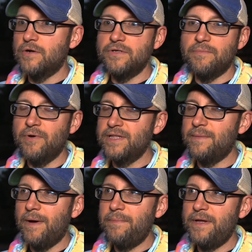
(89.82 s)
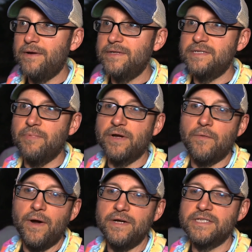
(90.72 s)
So to bring them up here and to bring
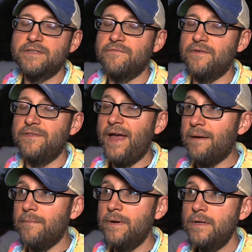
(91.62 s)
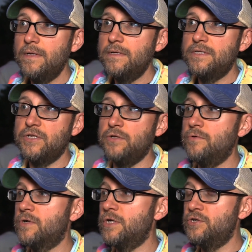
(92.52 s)
awareness for them
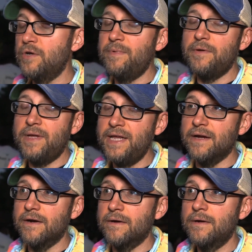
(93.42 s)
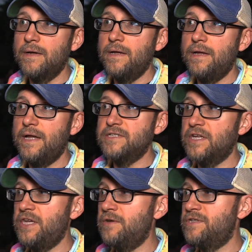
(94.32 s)
to contribute here is
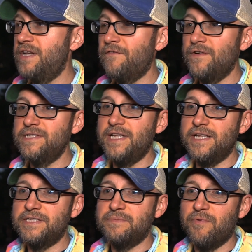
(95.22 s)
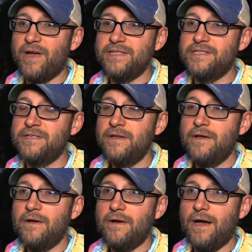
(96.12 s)
a huge difference, and it spreads
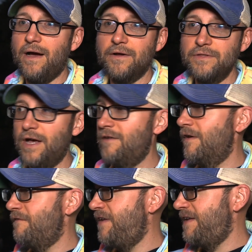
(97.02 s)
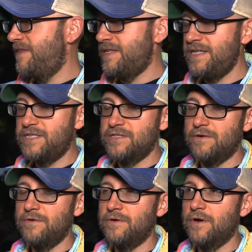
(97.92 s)
uh, our love, our faith. It teaches
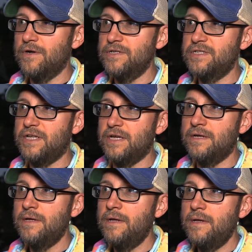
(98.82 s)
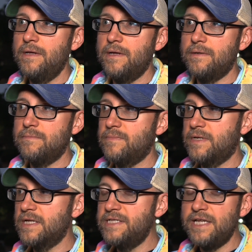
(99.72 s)
our little girls to
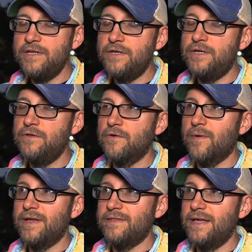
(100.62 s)
continue to do the right